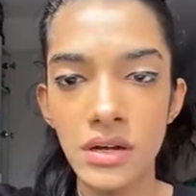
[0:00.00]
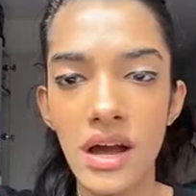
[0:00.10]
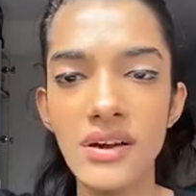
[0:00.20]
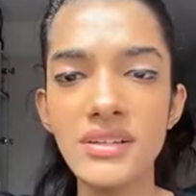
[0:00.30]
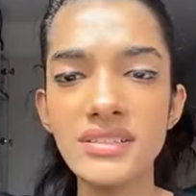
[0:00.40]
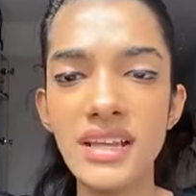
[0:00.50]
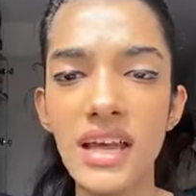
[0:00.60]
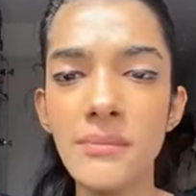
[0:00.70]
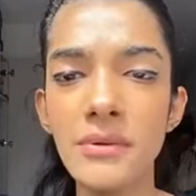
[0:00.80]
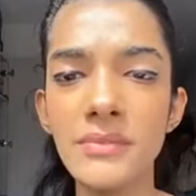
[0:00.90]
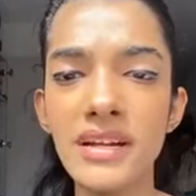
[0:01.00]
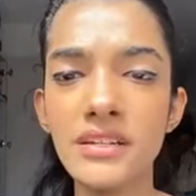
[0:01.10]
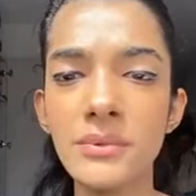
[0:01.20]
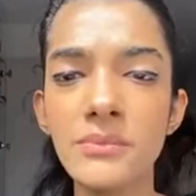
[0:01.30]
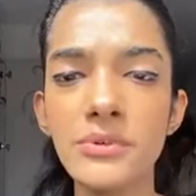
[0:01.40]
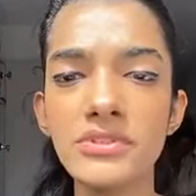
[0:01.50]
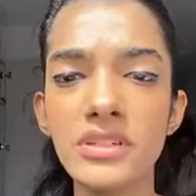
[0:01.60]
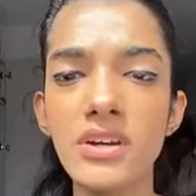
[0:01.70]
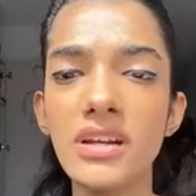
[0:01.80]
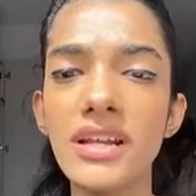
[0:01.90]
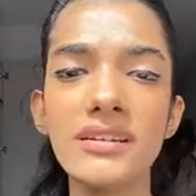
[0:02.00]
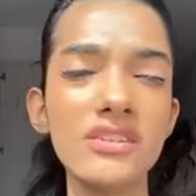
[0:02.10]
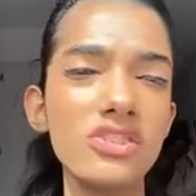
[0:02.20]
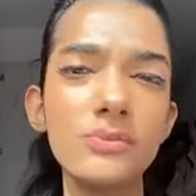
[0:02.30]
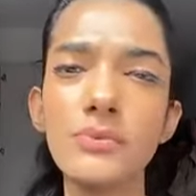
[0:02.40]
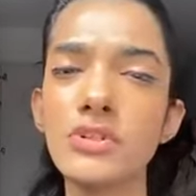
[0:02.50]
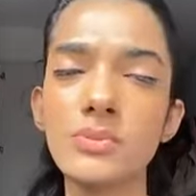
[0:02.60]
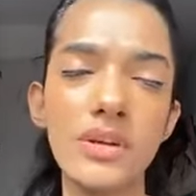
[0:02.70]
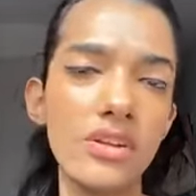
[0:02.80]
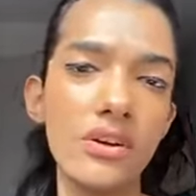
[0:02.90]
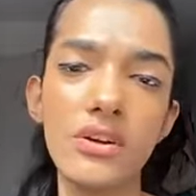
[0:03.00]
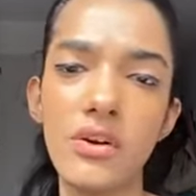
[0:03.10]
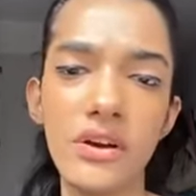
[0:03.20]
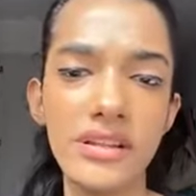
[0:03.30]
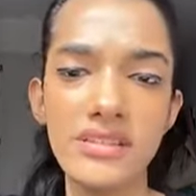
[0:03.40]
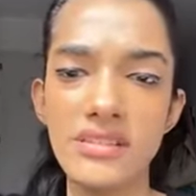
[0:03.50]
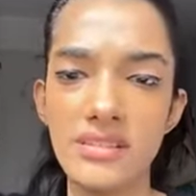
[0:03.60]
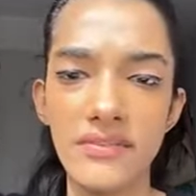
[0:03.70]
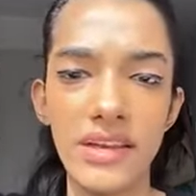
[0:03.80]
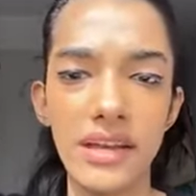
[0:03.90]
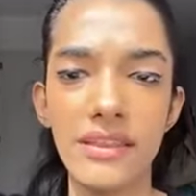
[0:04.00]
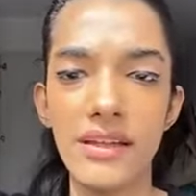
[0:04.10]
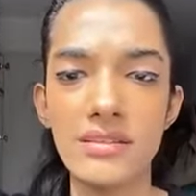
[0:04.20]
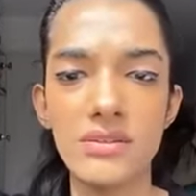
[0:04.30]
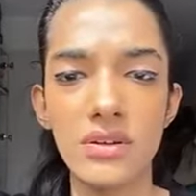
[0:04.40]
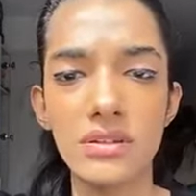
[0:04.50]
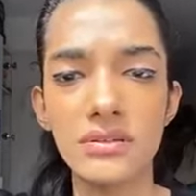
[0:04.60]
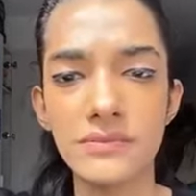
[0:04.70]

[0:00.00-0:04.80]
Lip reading: How does timing matter when posting on LinkedIn? Just post when your audience is awake. That's all.